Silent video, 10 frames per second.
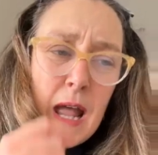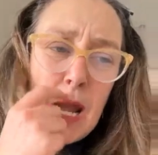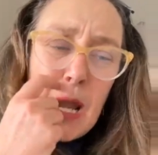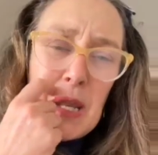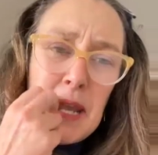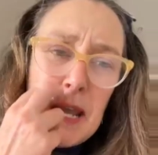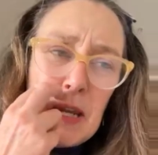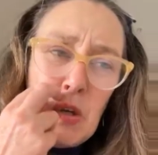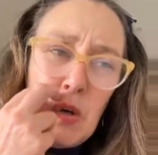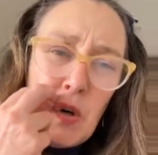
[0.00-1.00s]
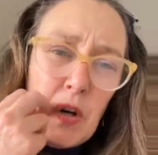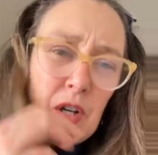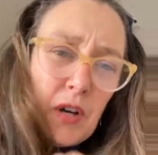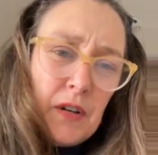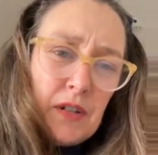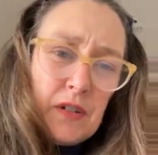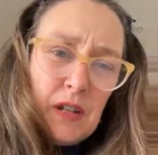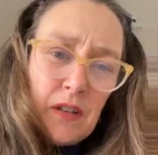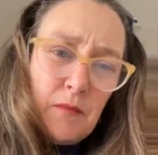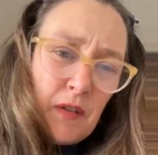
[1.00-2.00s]
And yet you're going
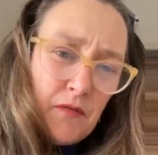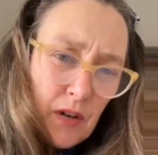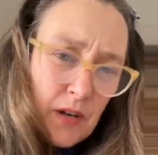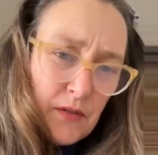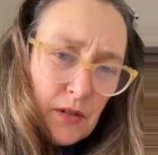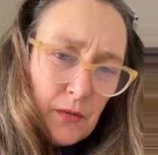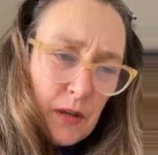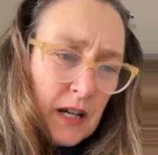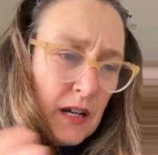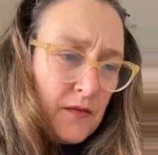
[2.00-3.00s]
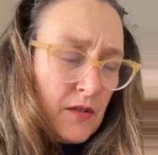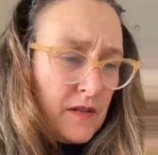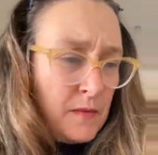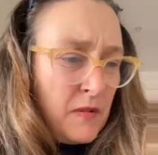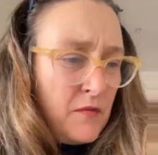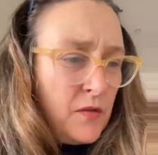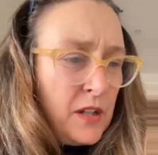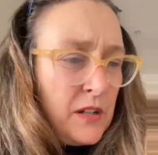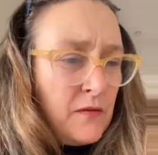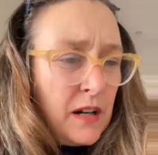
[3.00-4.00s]
to give my 5-year-old away after I've spent
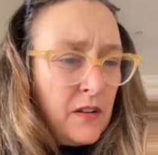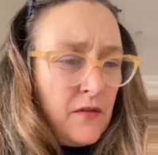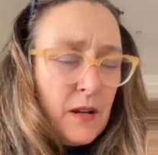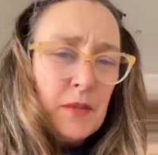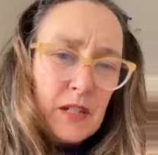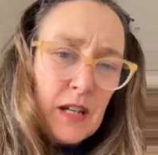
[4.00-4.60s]
4 years running a family